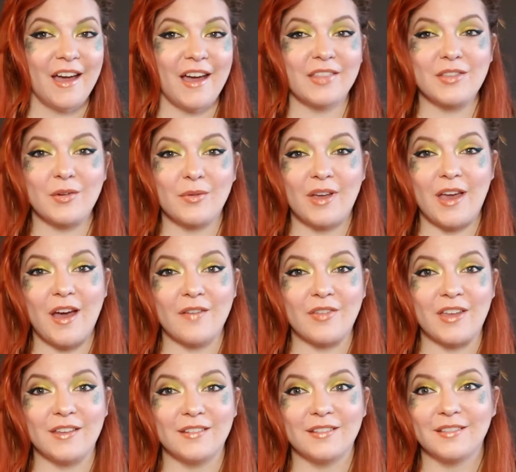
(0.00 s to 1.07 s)
And there we have
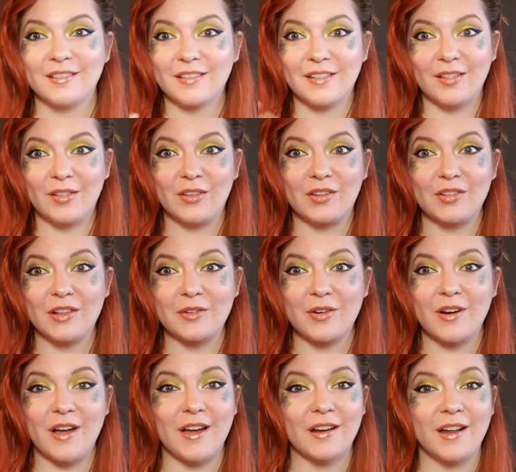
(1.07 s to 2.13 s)
it.
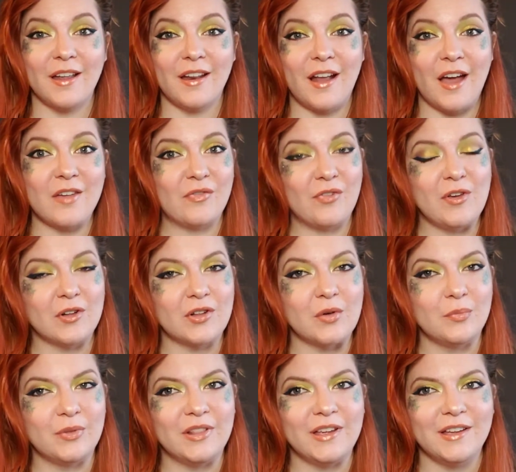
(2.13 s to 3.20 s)
Glitter on it. I feel
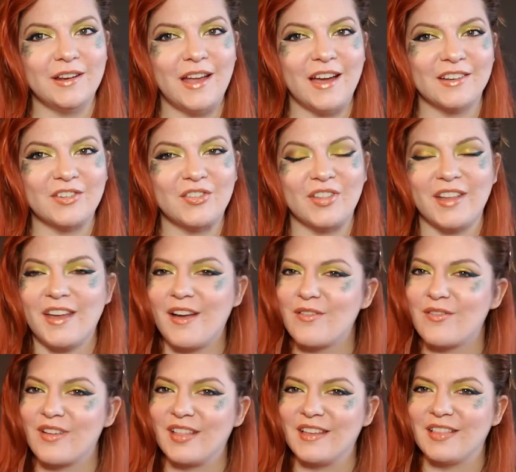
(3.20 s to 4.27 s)
complete, actually. I
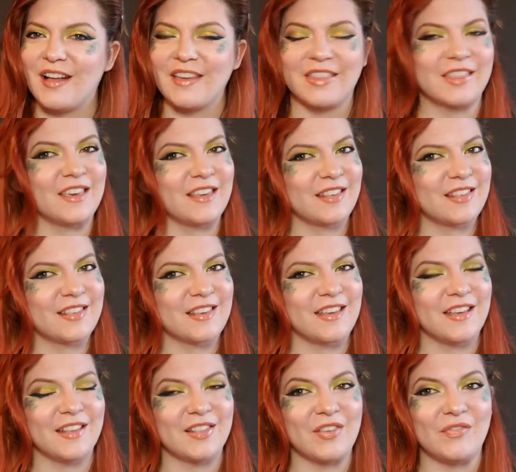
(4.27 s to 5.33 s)
really like this.
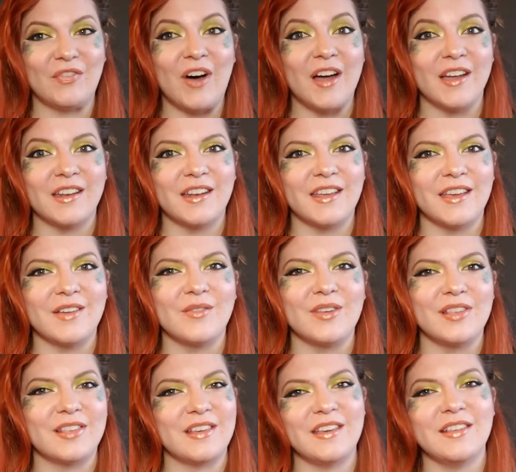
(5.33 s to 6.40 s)
It's fun, it
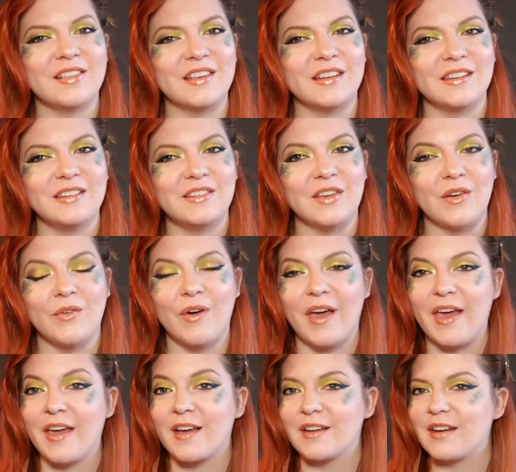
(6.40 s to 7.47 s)
was easy to do,
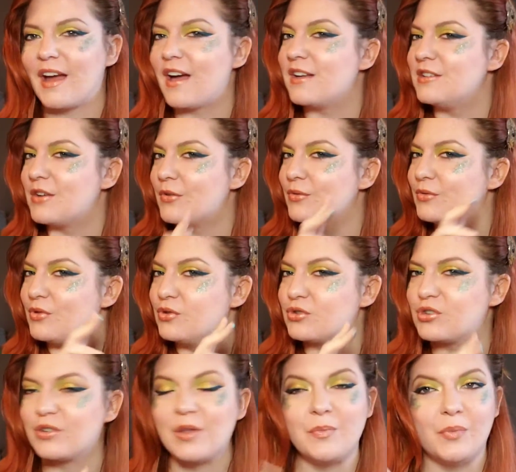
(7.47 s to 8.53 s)
and I don't
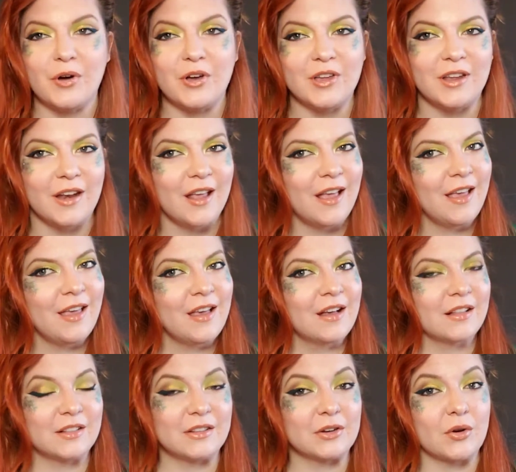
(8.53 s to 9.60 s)
usually put
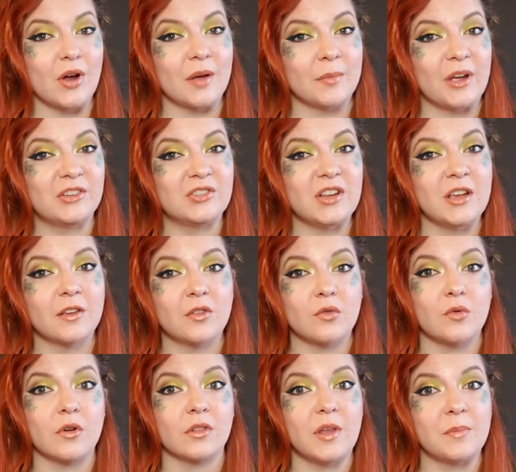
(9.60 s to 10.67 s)
glitter on my cheeks
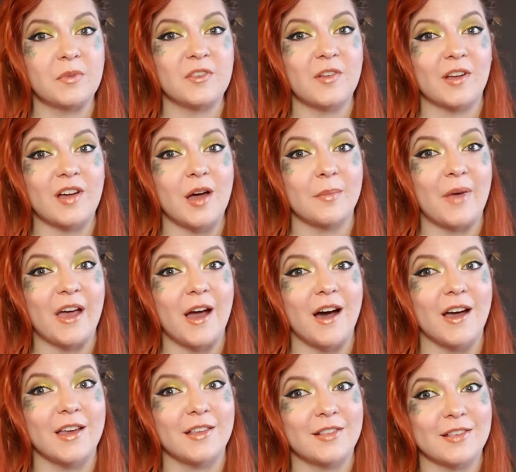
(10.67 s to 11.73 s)
or lipstick on my
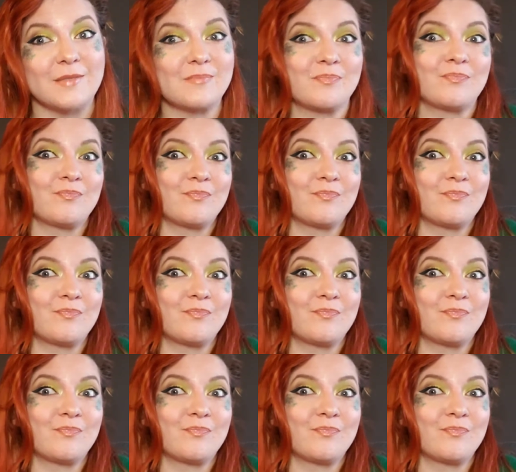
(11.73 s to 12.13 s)
eyes.